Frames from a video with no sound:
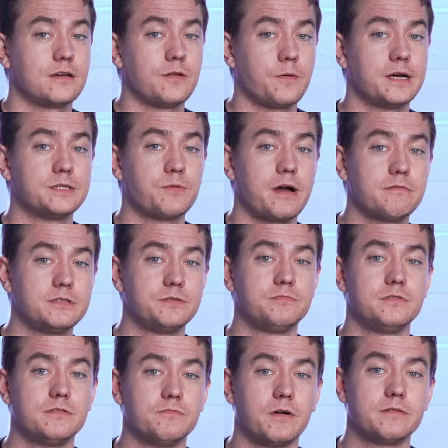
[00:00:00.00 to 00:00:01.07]
Otherwise, why would you?
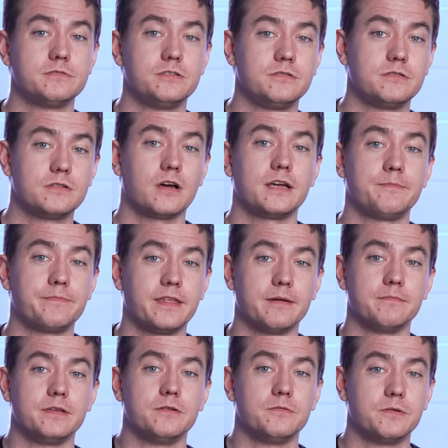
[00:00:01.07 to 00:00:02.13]
Why would you type
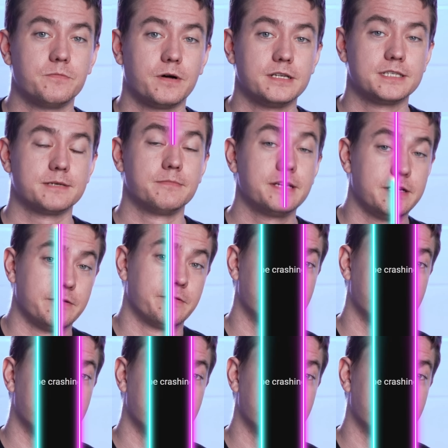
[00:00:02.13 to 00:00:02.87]
them? You'd want somebody to